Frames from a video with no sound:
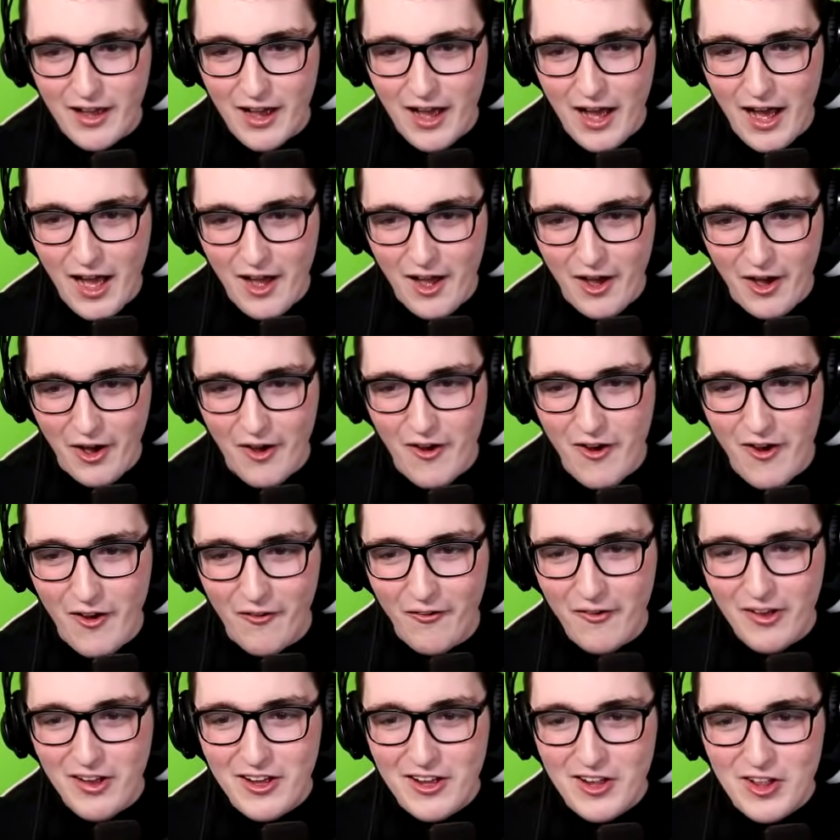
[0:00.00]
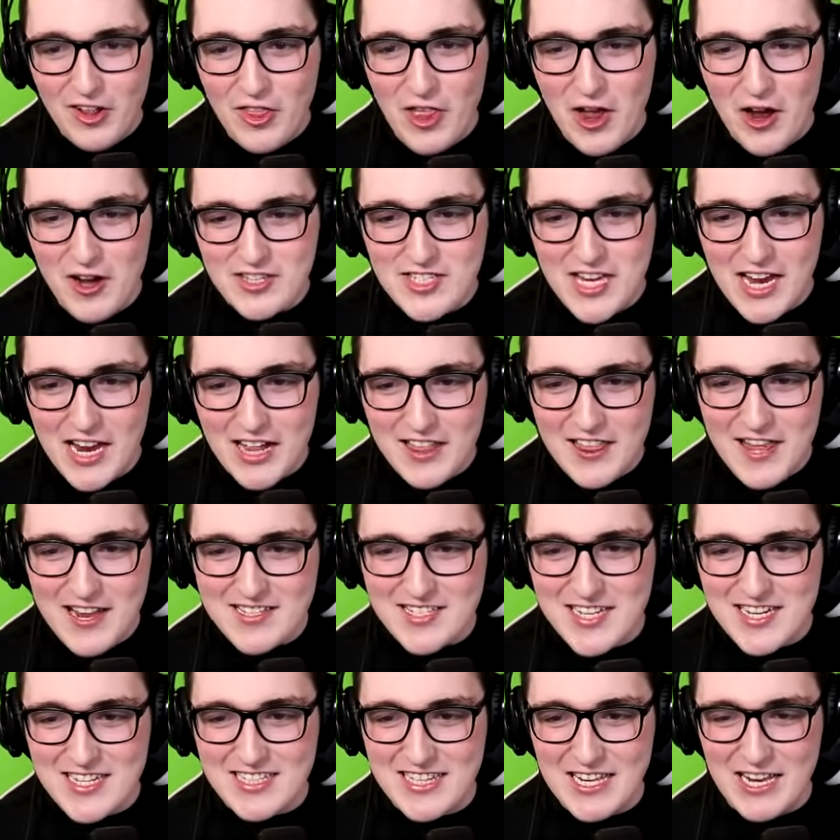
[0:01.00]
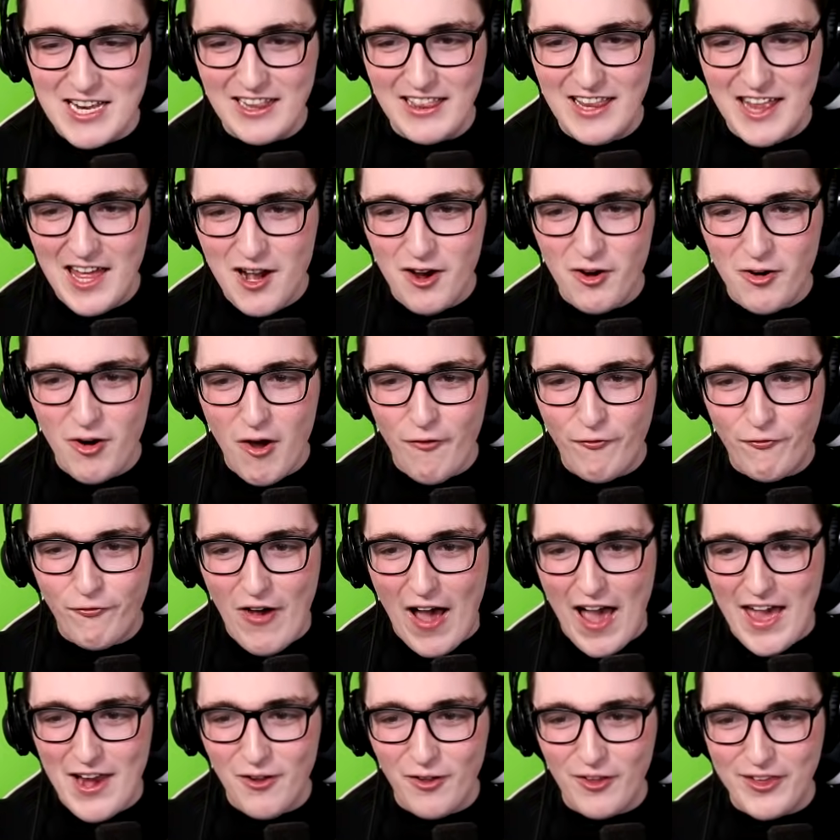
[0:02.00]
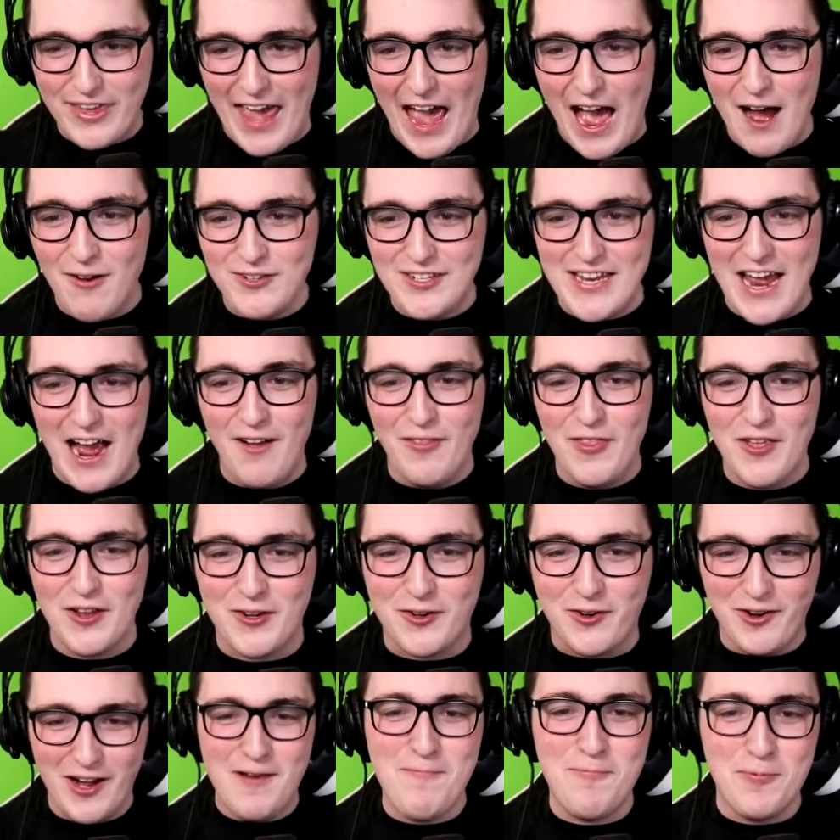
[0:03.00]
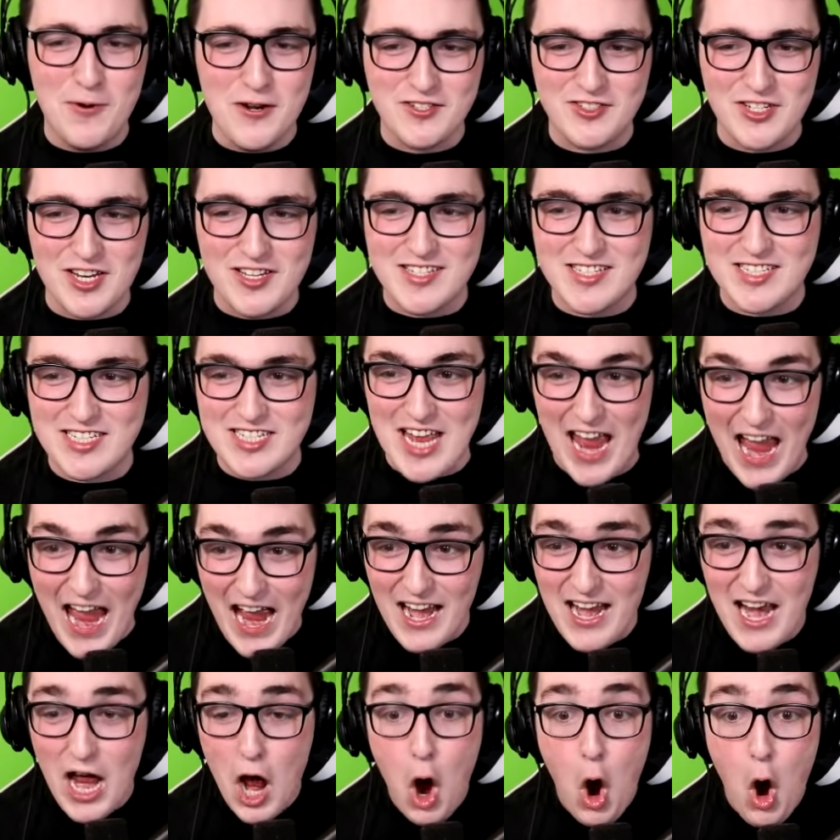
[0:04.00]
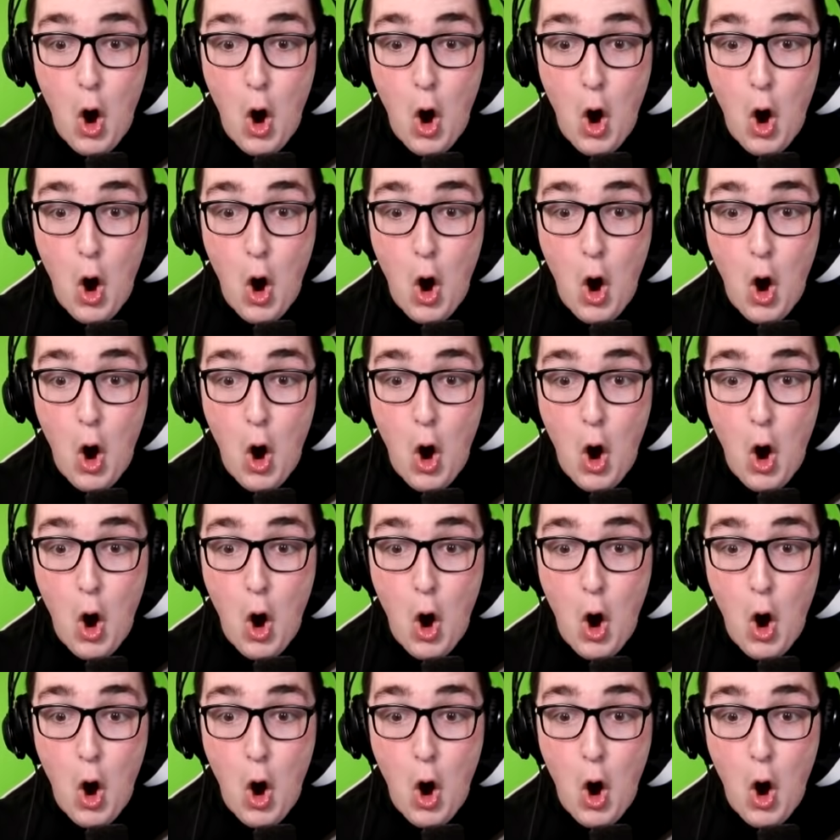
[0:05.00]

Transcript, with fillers: Uh-oh. There's, this is the literal final countdown. The creepers just stand.